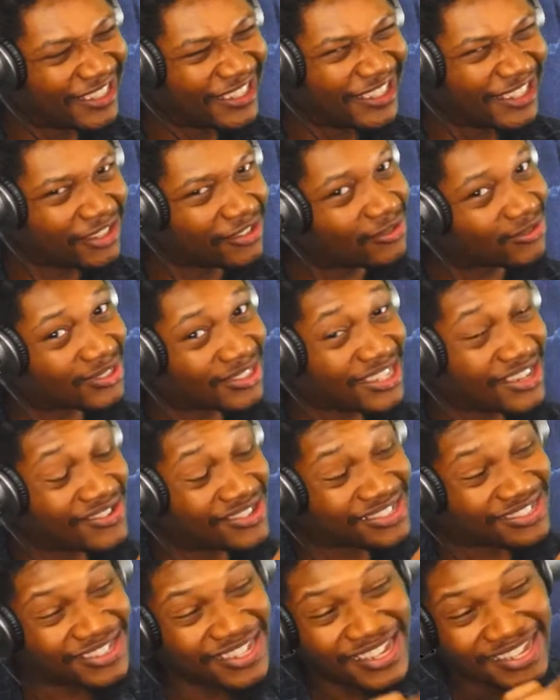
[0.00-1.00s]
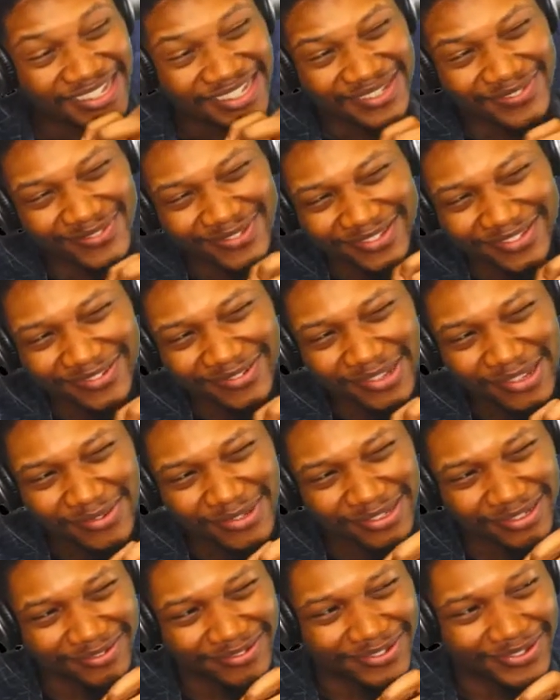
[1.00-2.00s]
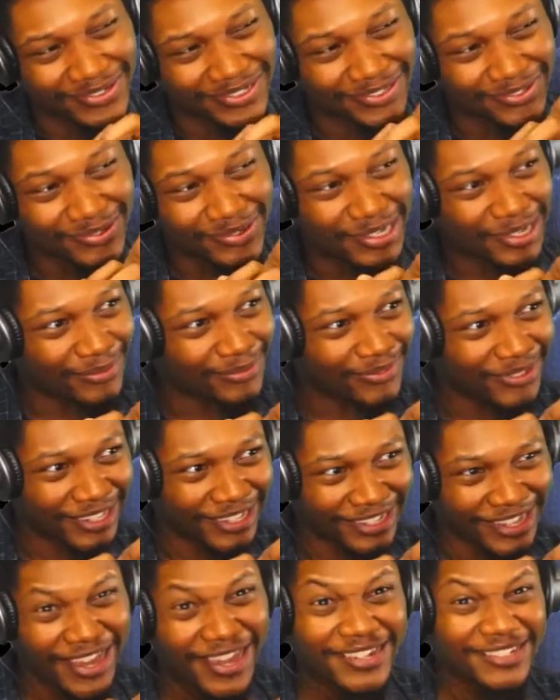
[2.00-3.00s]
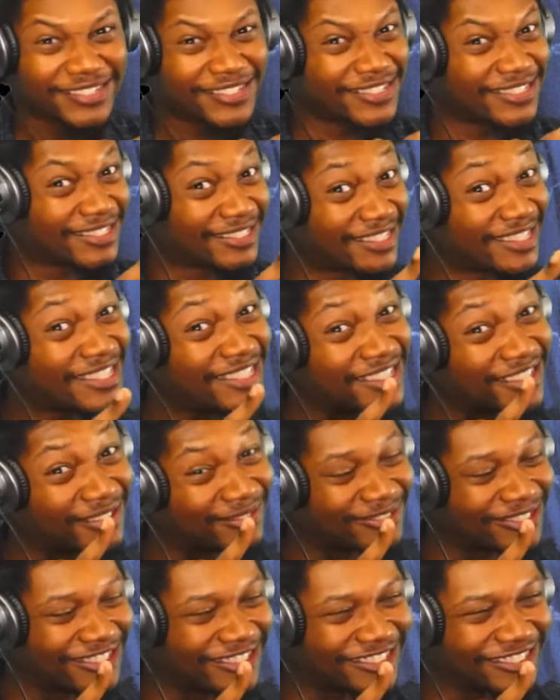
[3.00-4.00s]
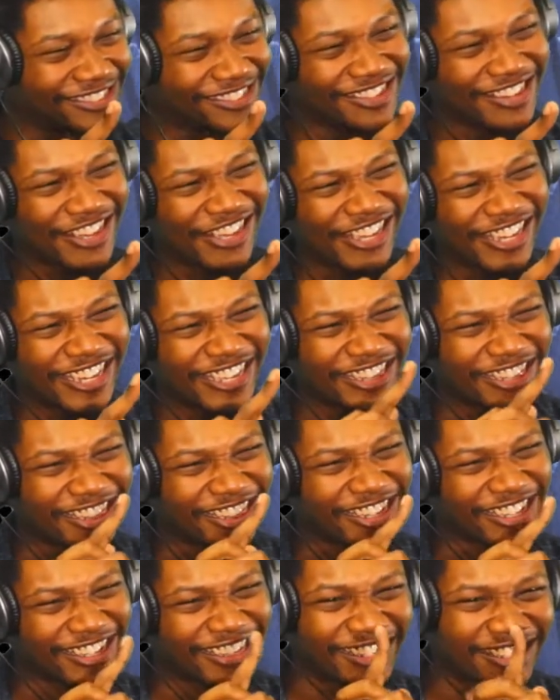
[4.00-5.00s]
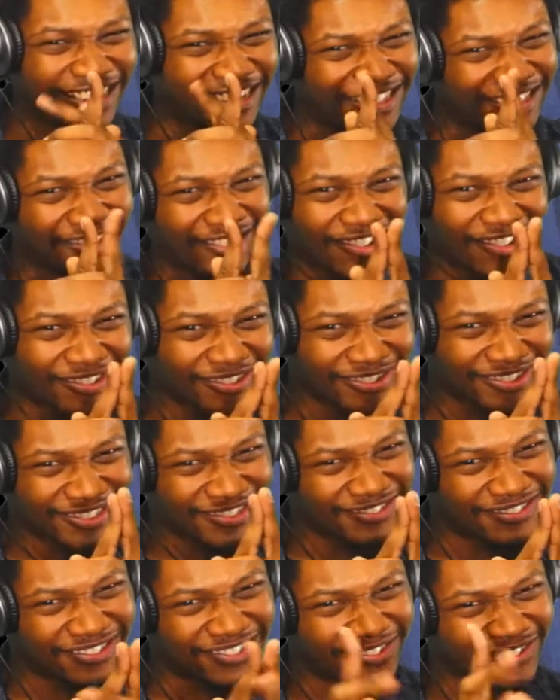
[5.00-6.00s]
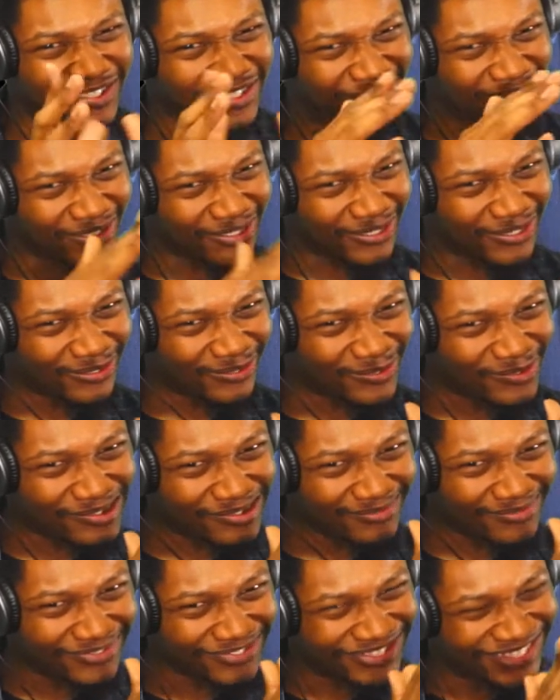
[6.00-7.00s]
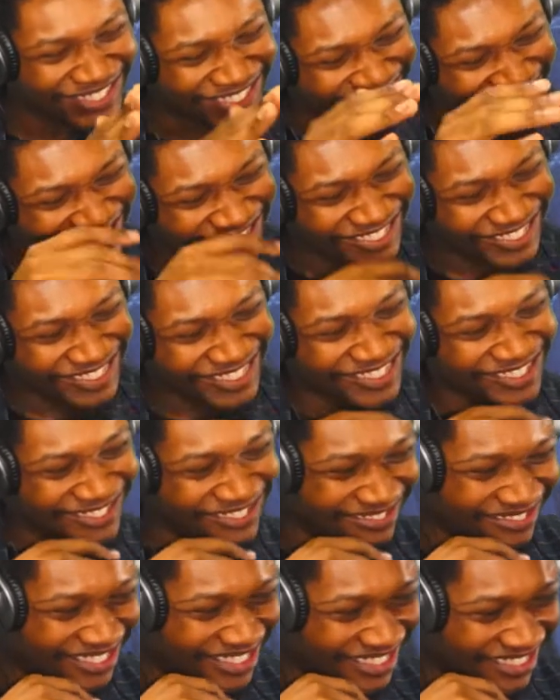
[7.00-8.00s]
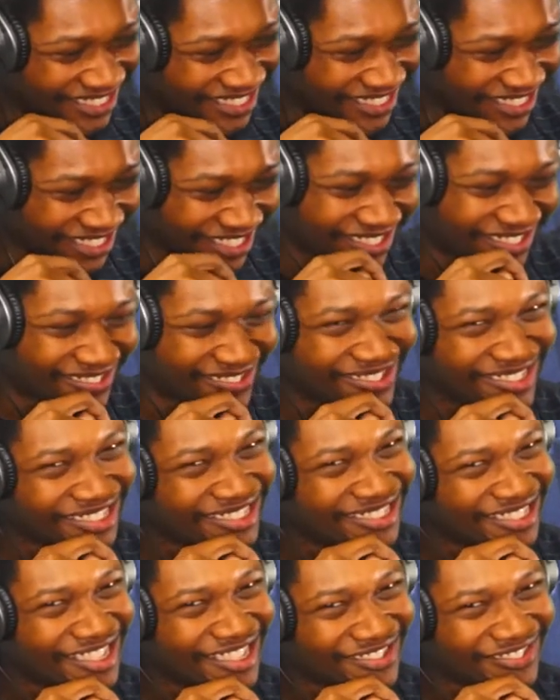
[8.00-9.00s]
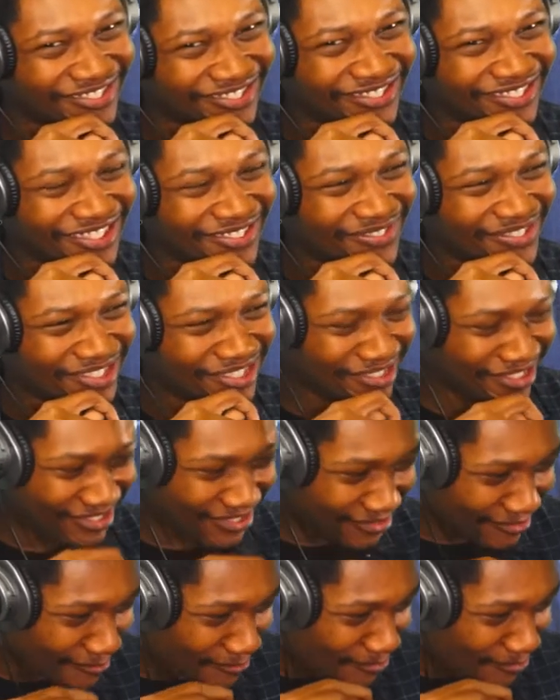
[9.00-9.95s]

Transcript: It don't sound as nice as when Duwap hit them notes. Duwap like actually sing up there. And then like it hit the auto tune though and do a little warble, so it should sound unique. It's like a unique type, you know what I mean?